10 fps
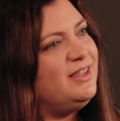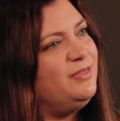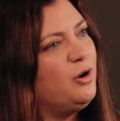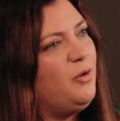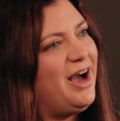
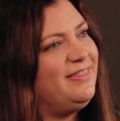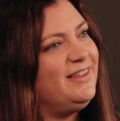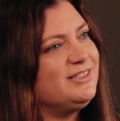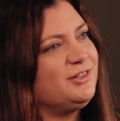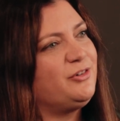and though I
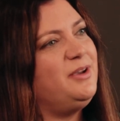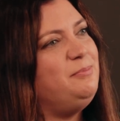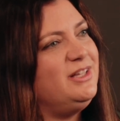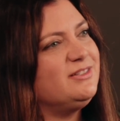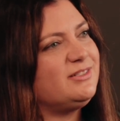think it's a
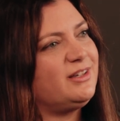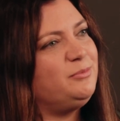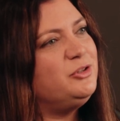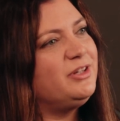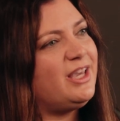great means to
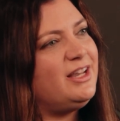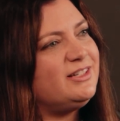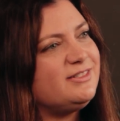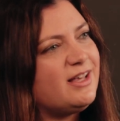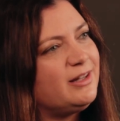
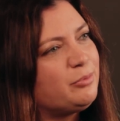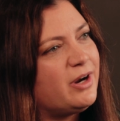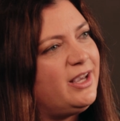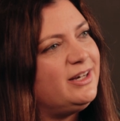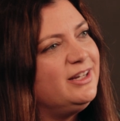communicate and
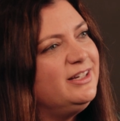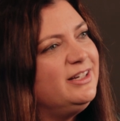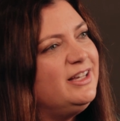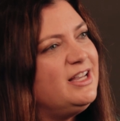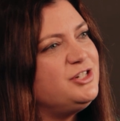celebrate
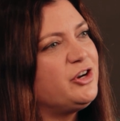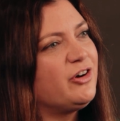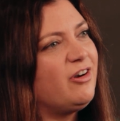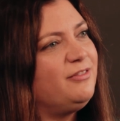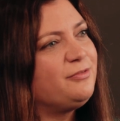and
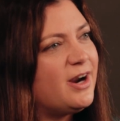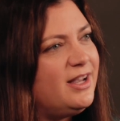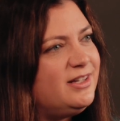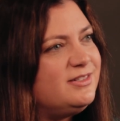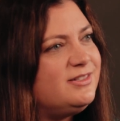cheer on
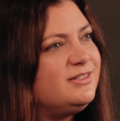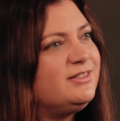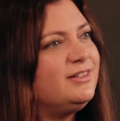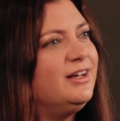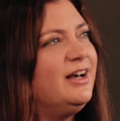
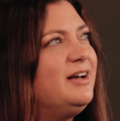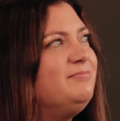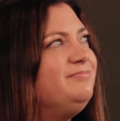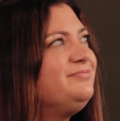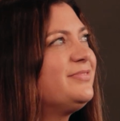friends,
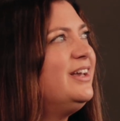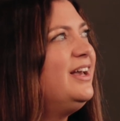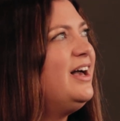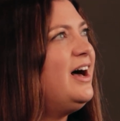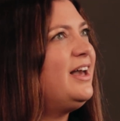um,
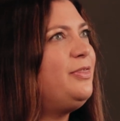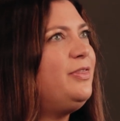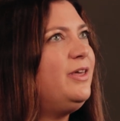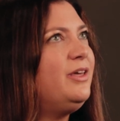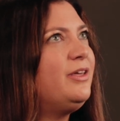I
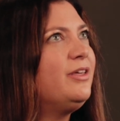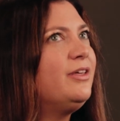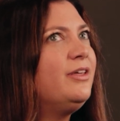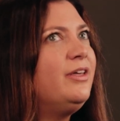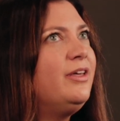think
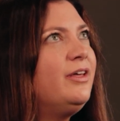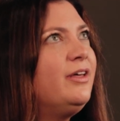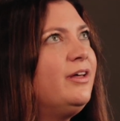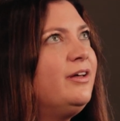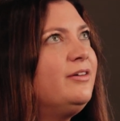
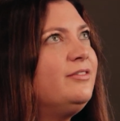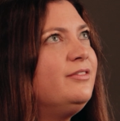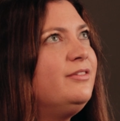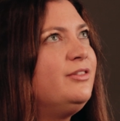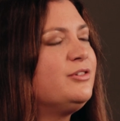
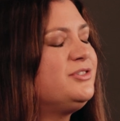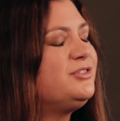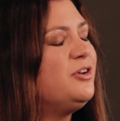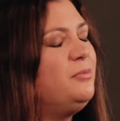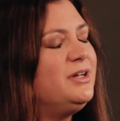there's
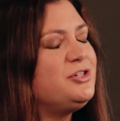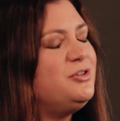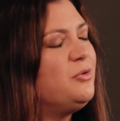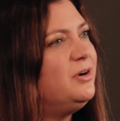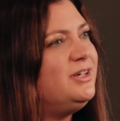so
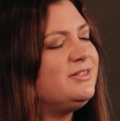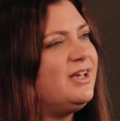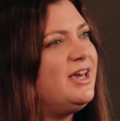much noise,